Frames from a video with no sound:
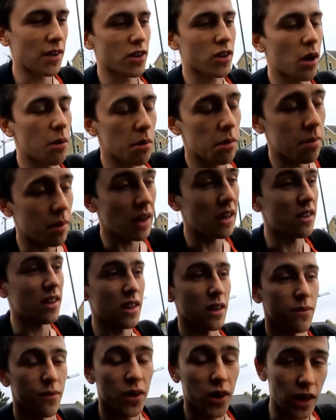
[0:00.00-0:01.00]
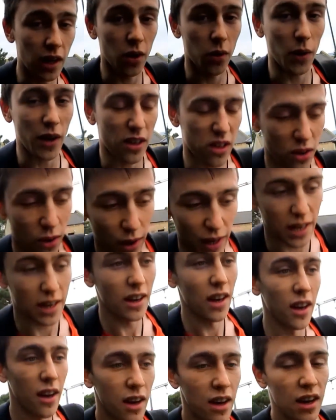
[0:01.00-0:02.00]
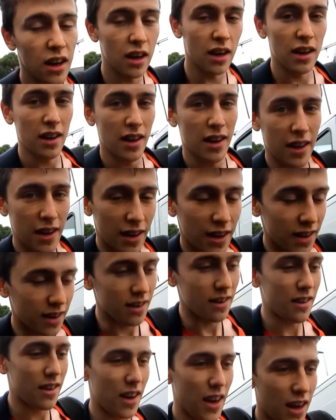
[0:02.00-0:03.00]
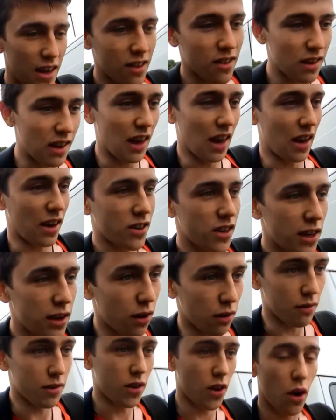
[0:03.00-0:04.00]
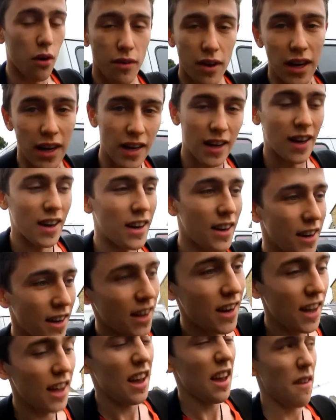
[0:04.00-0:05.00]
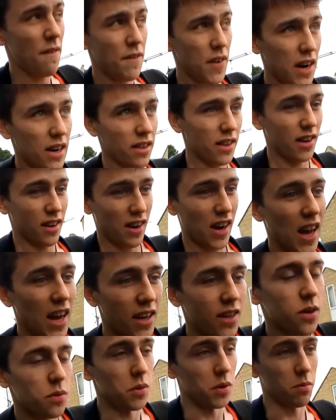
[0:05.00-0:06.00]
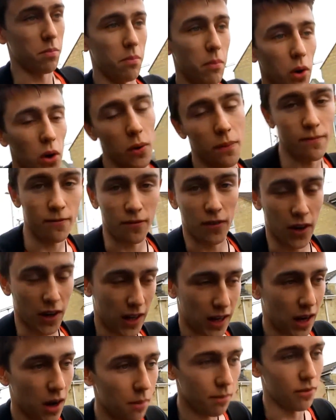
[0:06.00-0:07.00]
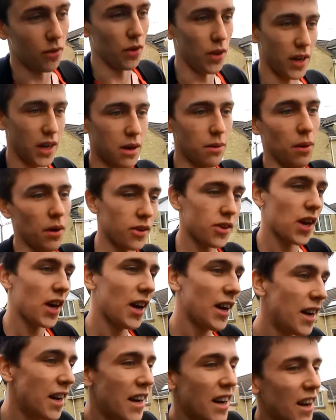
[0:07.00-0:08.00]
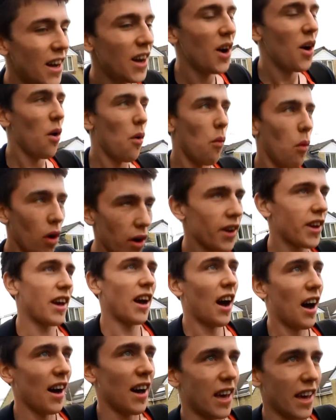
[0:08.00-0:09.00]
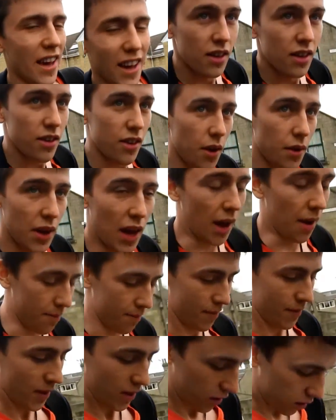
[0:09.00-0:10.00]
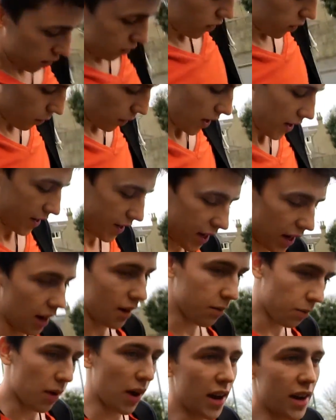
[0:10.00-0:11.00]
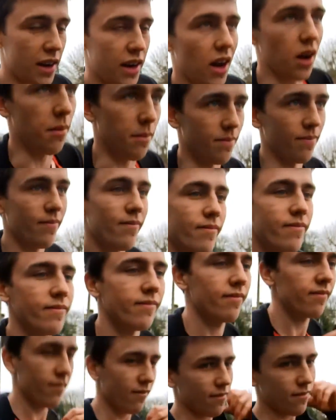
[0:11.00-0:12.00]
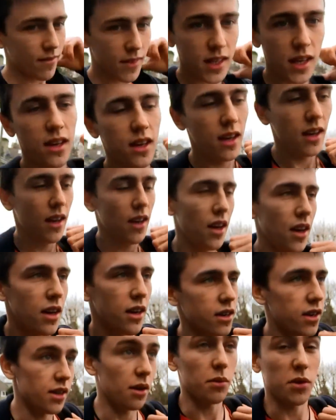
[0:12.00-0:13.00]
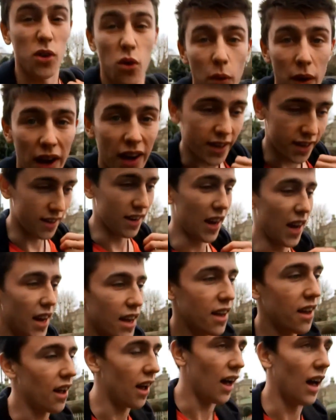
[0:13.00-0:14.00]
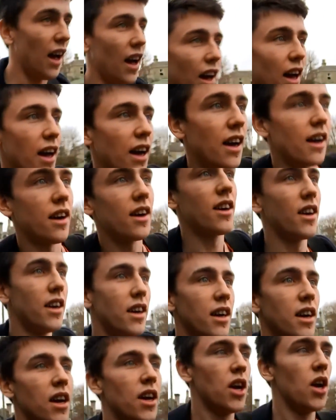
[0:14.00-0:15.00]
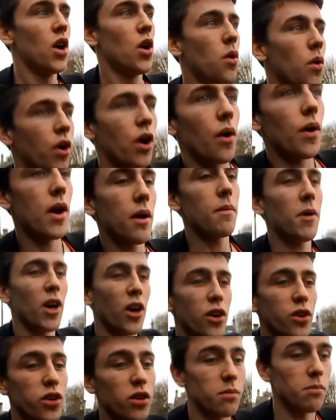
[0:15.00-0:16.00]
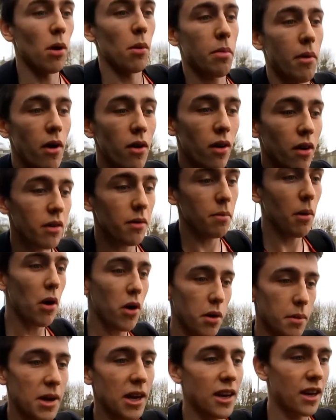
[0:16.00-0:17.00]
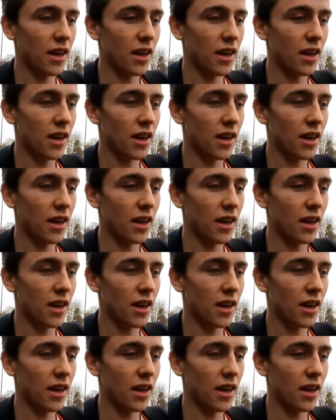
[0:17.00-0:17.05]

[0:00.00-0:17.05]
just copy and pasted his fucking quick sort in, and thingy it, because he couldn't solve it. In fact, the class was more fucking helpful than he was. What a guy. So yeah, otherwise, we're heading home. because that was all we had today. We're going in, we're going to do some more Prolog programming.